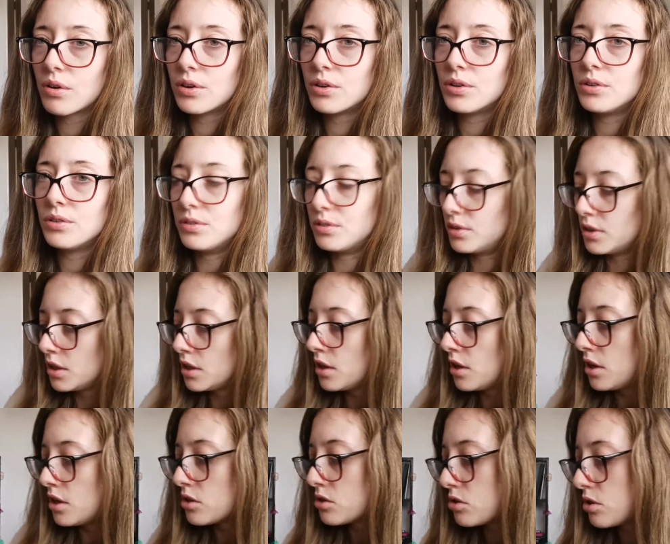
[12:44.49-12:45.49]
Cool.
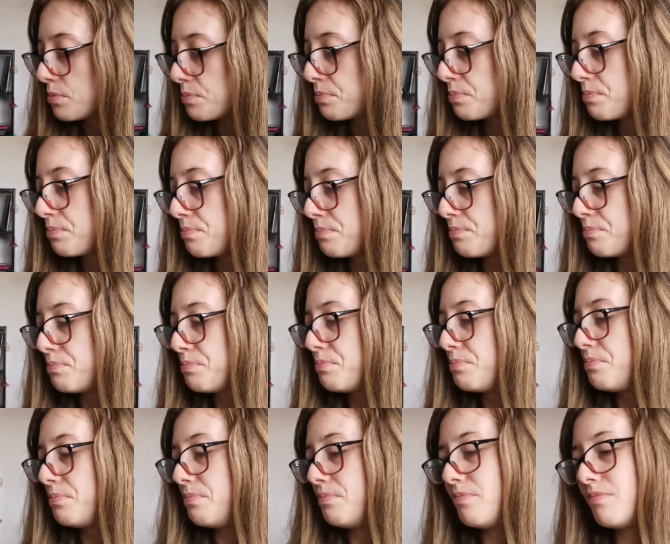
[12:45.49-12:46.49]
So
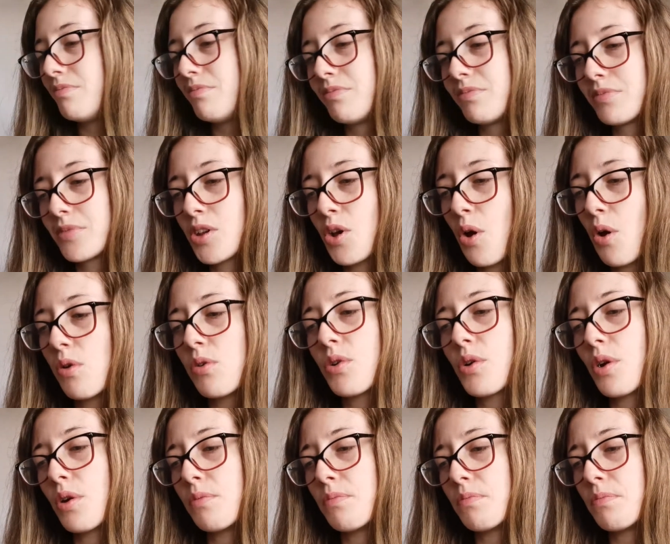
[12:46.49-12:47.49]

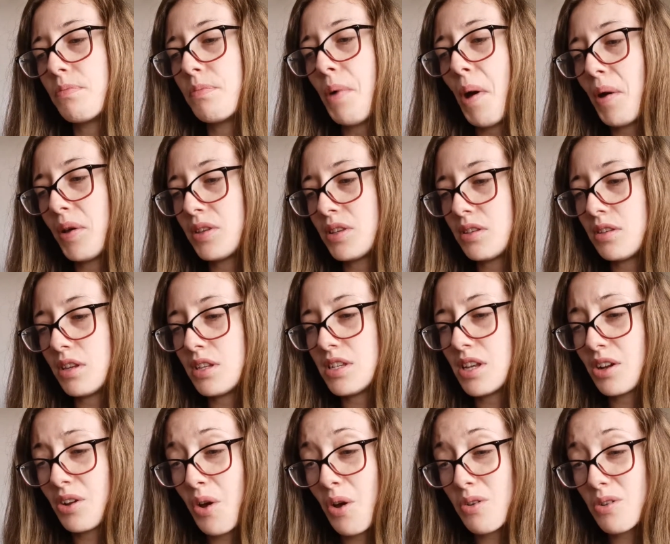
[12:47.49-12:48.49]
cocoa butter. Is
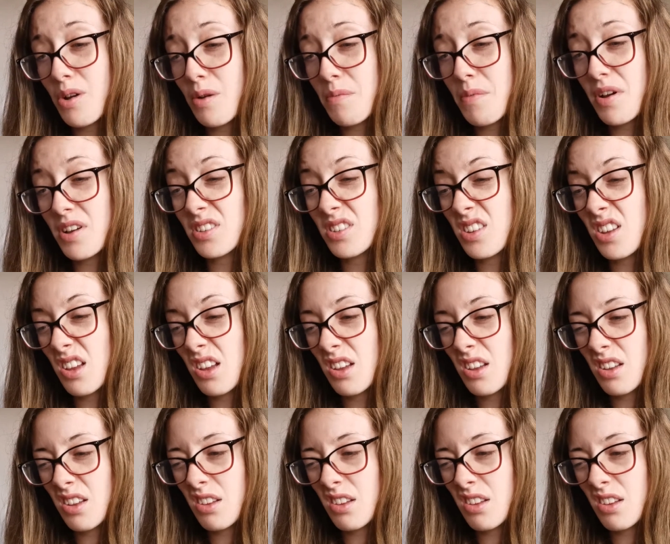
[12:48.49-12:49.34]
it cocoa butter?